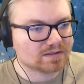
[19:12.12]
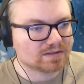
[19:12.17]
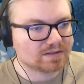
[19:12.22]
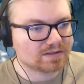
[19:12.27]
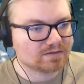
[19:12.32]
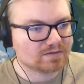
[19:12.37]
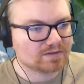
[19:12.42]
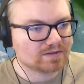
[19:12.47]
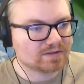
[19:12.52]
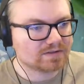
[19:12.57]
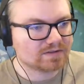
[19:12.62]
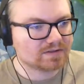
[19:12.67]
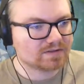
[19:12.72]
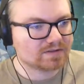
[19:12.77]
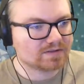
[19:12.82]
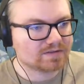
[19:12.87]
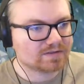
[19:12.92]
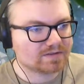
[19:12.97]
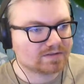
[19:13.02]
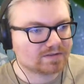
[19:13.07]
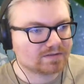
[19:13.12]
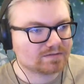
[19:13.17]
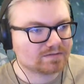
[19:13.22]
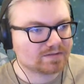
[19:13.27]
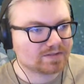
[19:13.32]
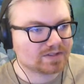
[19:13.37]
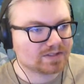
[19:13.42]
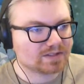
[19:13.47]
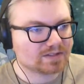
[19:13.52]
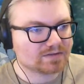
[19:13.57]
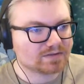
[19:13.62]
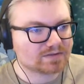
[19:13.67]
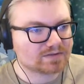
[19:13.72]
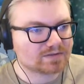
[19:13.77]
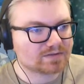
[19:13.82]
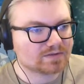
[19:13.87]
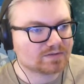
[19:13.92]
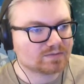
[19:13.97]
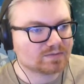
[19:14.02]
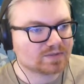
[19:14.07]
you know what? Kill
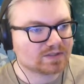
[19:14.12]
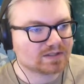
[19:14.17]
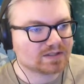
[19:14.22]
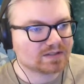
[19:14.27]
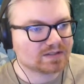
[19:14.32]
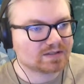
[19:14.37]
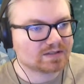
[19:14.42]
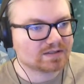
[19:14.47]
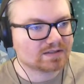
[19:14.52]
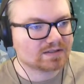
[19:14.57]
this Goomba.